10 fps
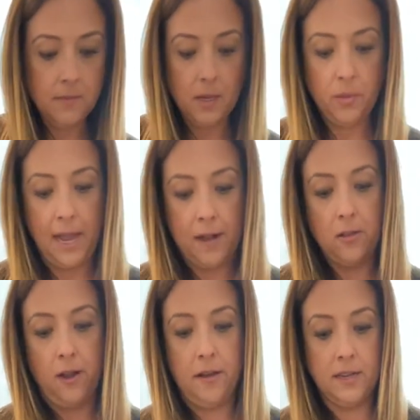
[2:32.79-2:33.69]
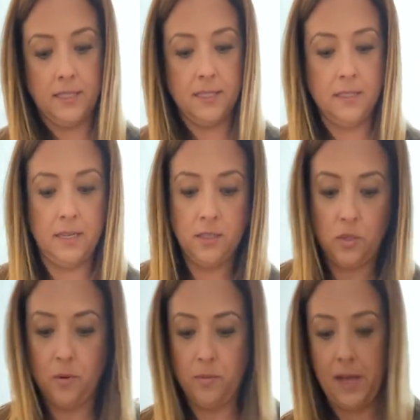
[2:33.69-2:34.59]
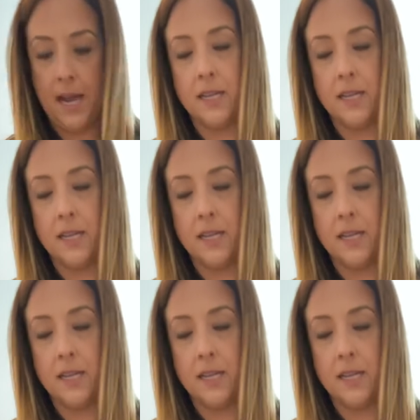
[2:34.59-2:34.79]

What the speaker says: black cloth because it's not super black.